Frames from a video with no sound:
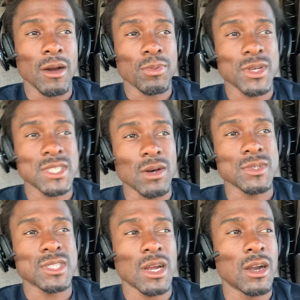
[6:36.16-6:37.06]
Plus, I
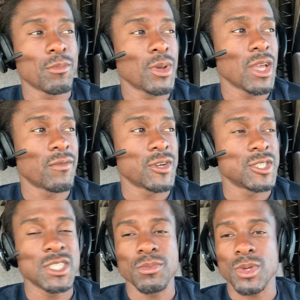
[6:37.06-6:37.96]
was tired of paying for
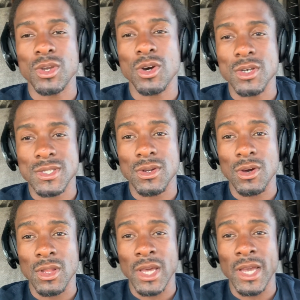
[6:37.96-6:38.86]
shipping costs and
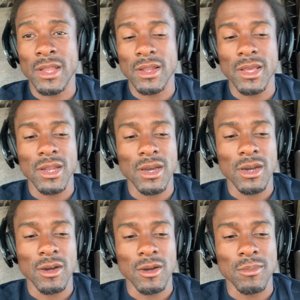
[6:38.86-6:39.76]
all that. And
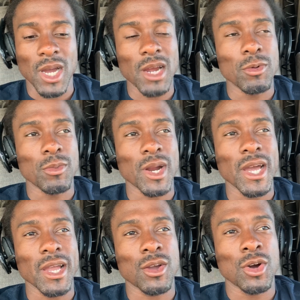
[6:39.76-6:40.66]
I remember
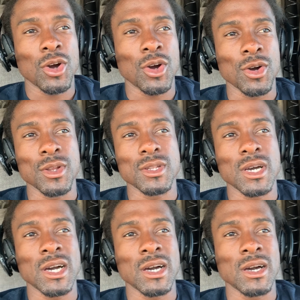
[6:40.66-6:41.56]
I had called,
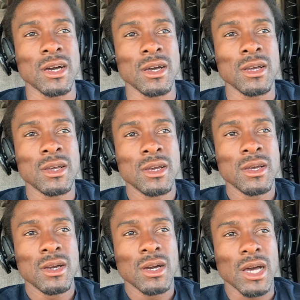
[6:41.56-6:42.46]
I
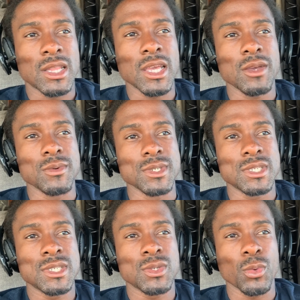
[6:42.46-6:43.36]
think it was
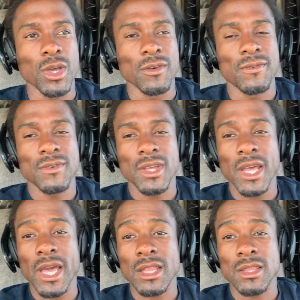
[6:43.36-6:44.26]
Swift, and
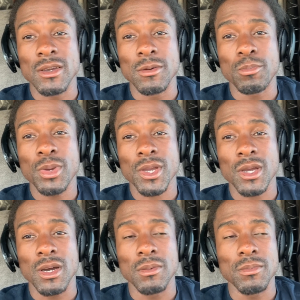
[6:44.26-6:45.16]
had them pick
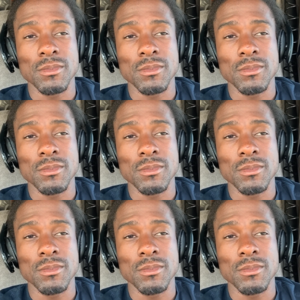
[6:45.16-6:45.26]
up.